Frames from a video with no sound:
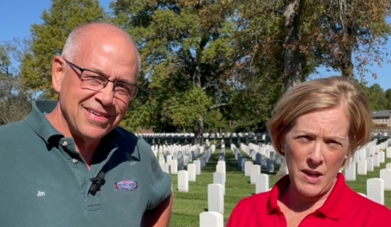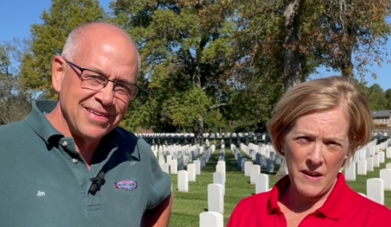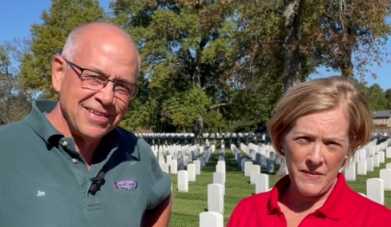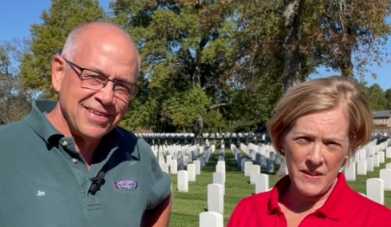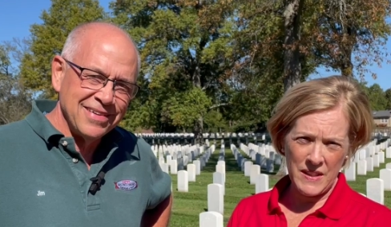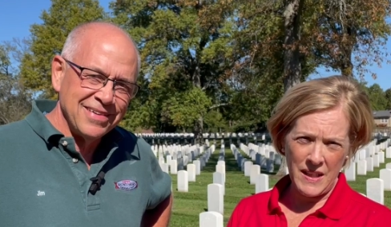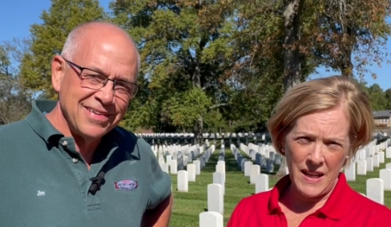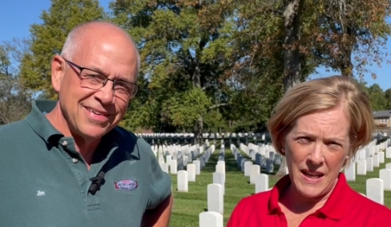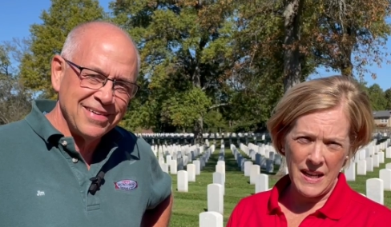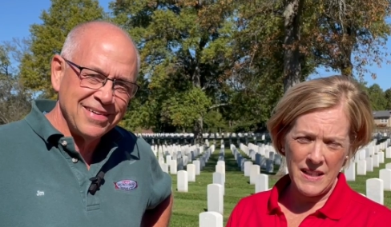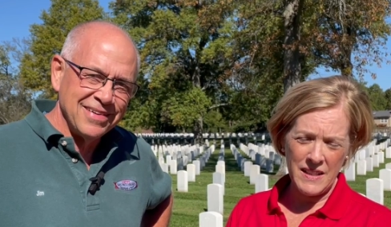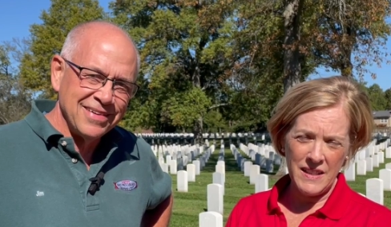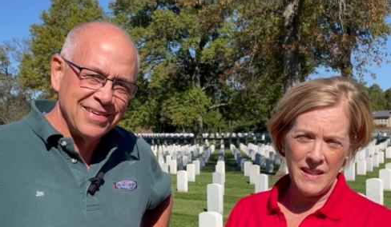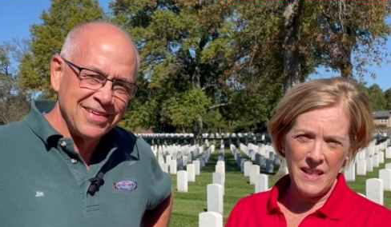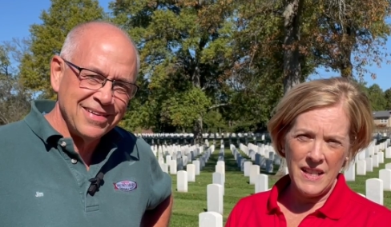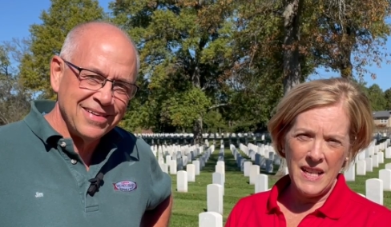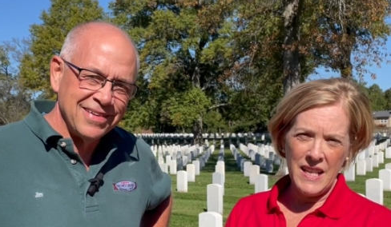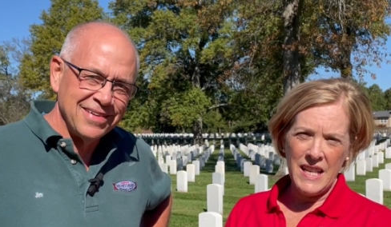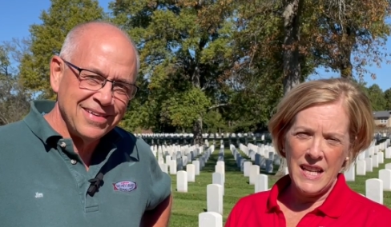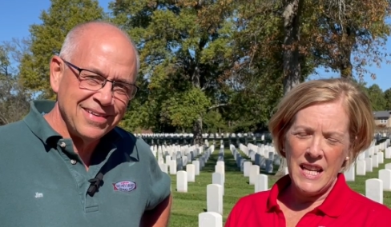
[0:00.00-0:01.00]
Speaker 1: gravesite.
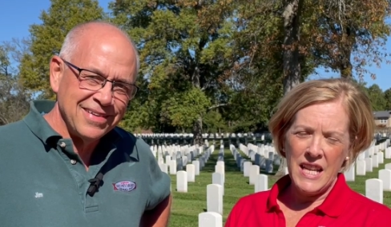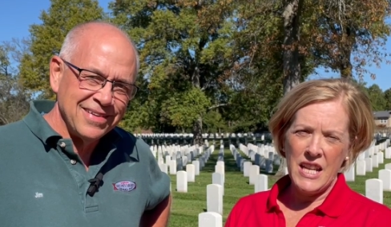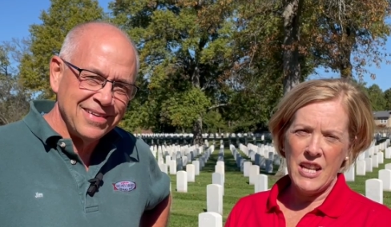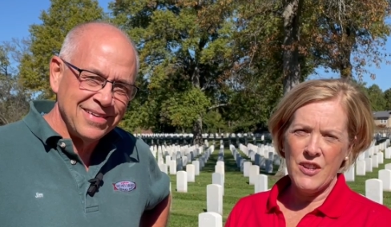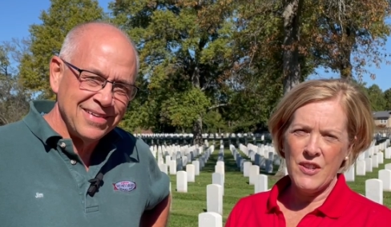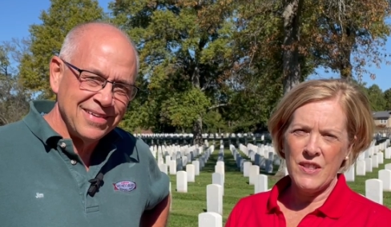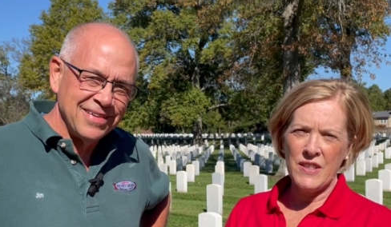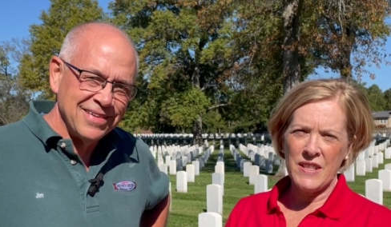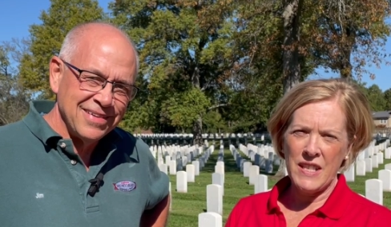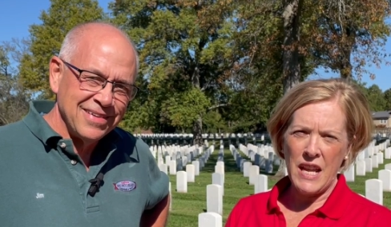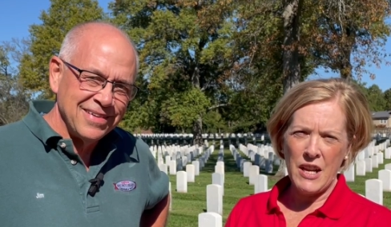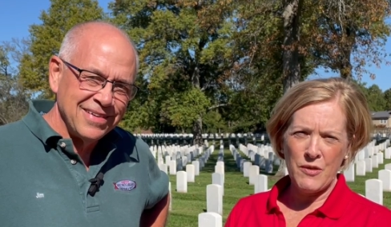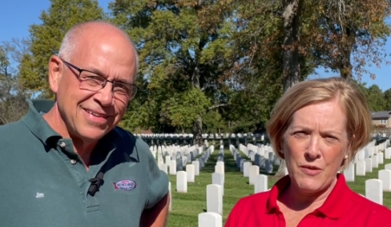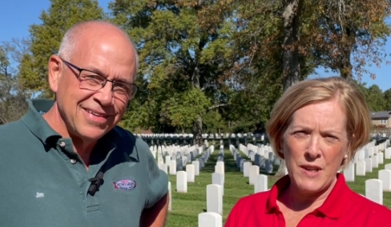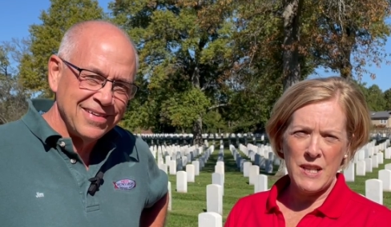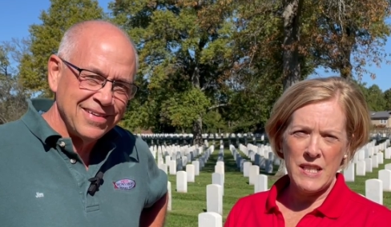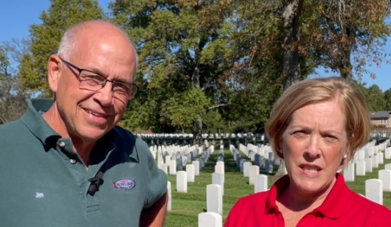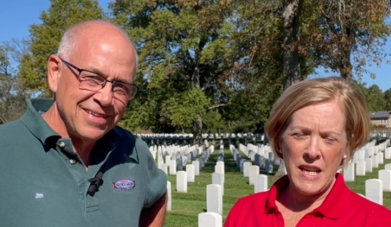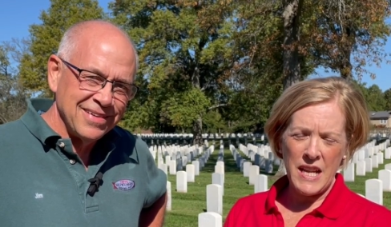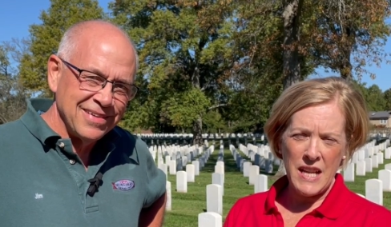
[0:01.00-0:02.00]
Here at
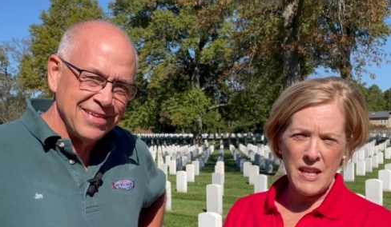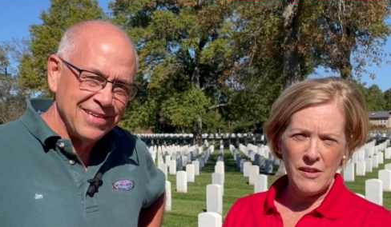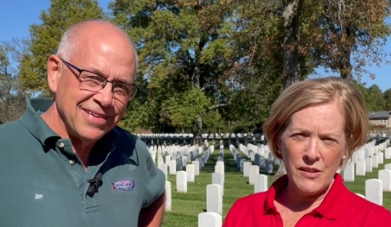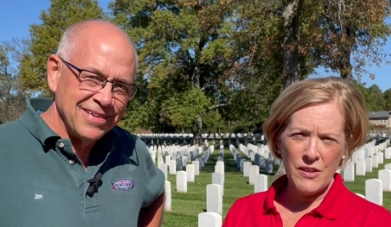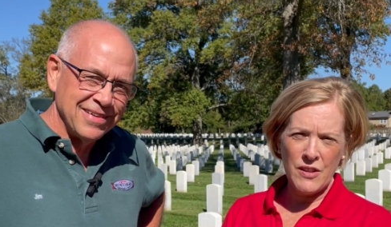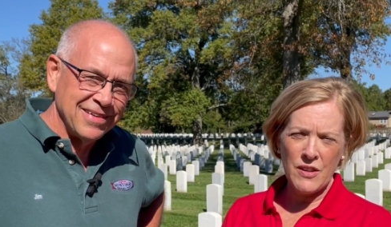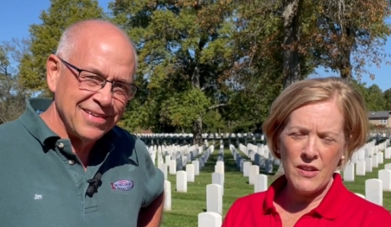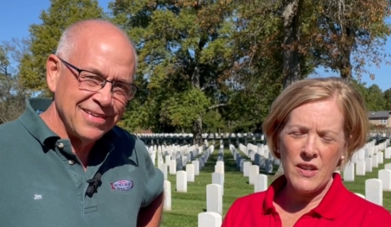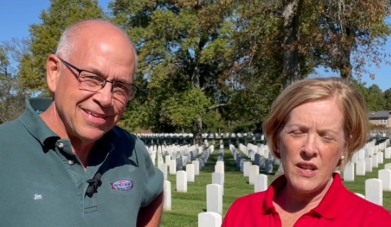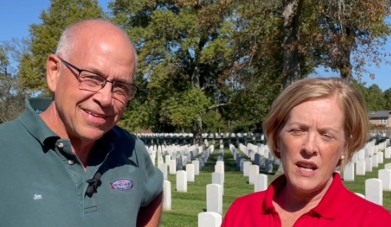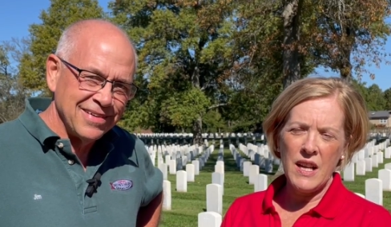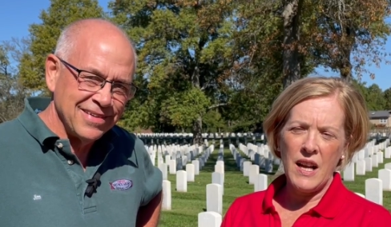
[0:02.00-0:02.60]
Zachary Taylor,